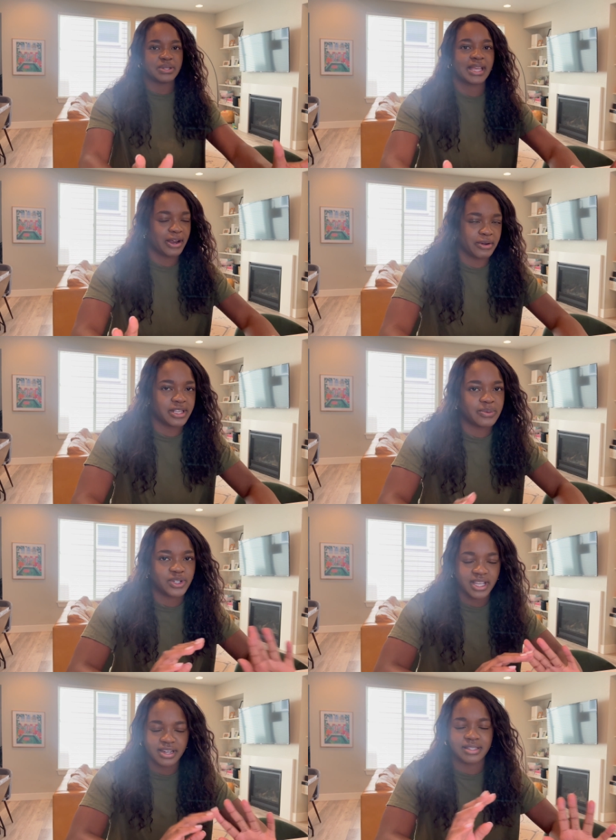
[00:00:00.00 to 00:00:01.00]
really crisp, which
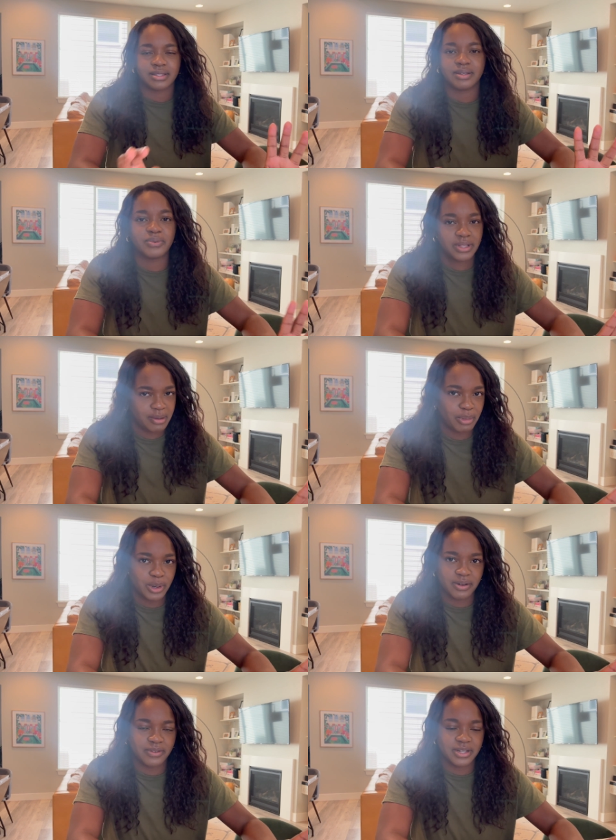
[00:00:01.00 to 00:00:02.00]
again is really
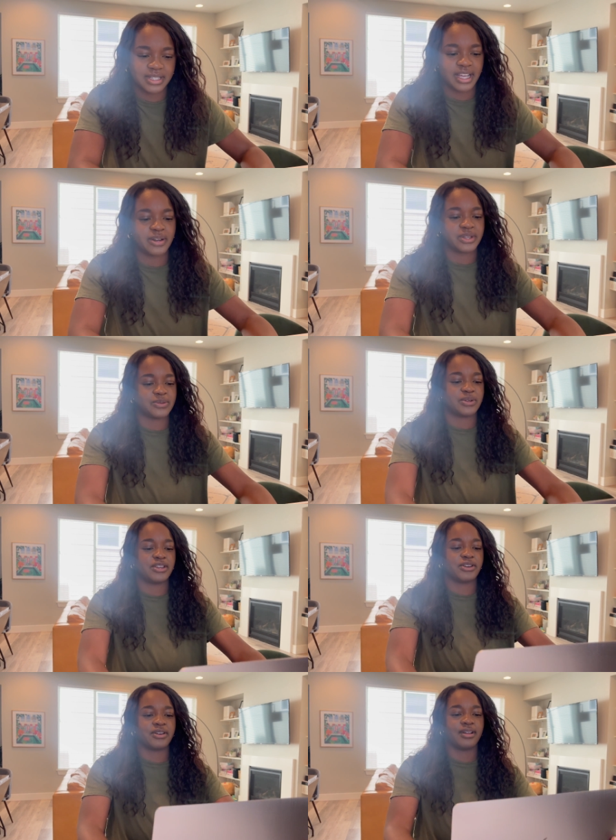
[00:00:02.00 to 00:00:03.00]
important for design, because when
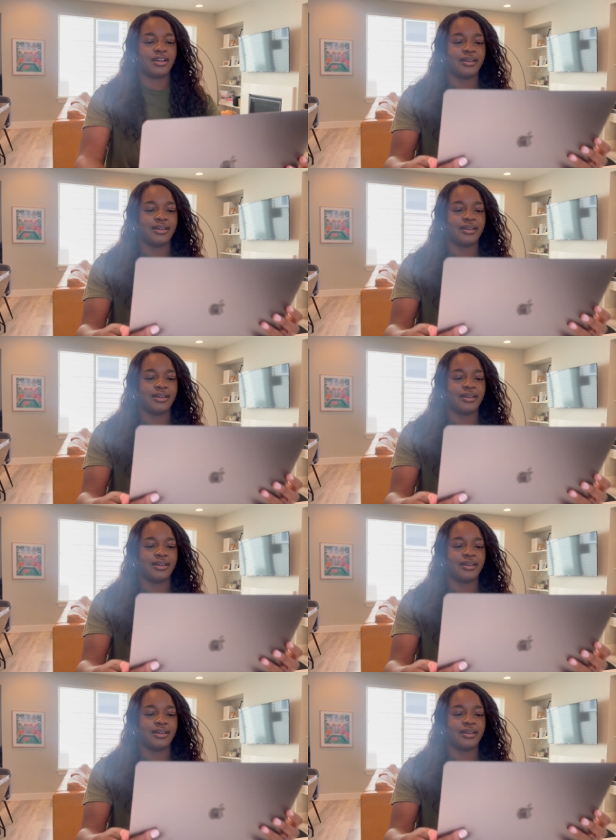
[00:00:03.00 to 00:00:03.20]
your